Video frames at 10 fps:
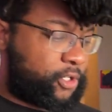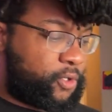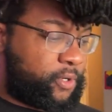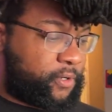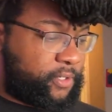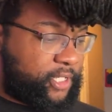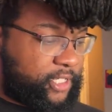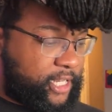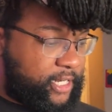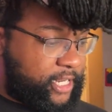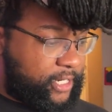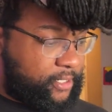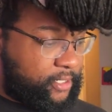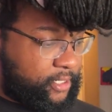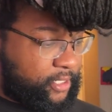y'all doing on this
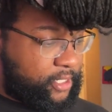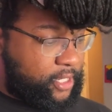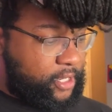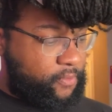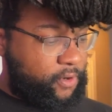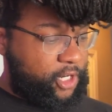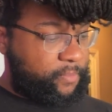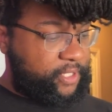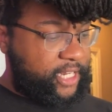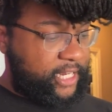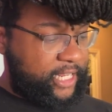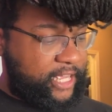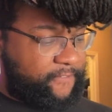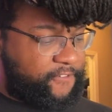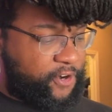Sunday. We're going to pretend
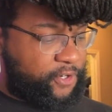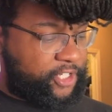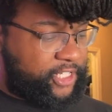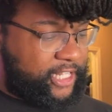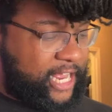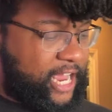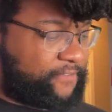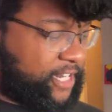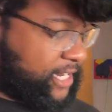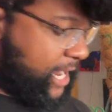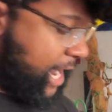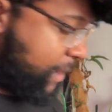like that first live didn't